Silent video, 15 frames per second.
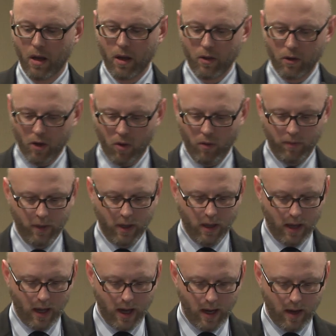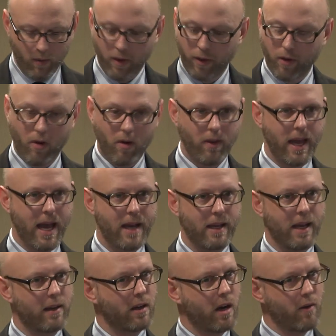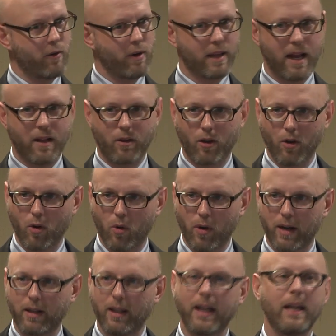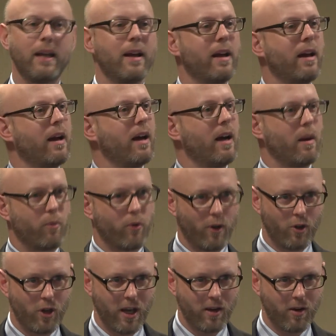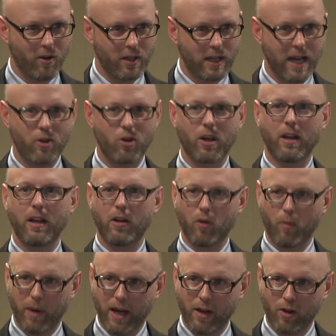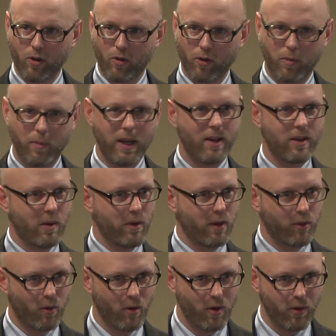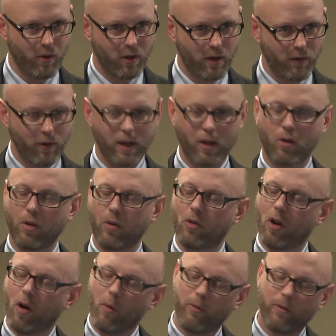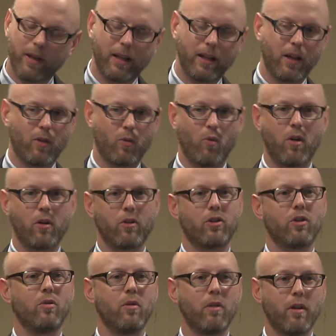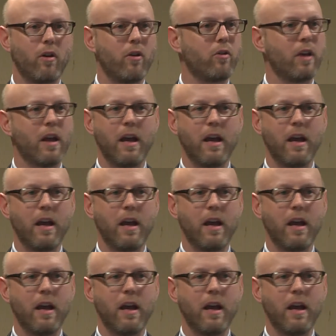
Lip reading: So with all that and covering that so quickly, I appreciate your attention and your patience with me as I went through all those different issues. Hopefully at least one or two of those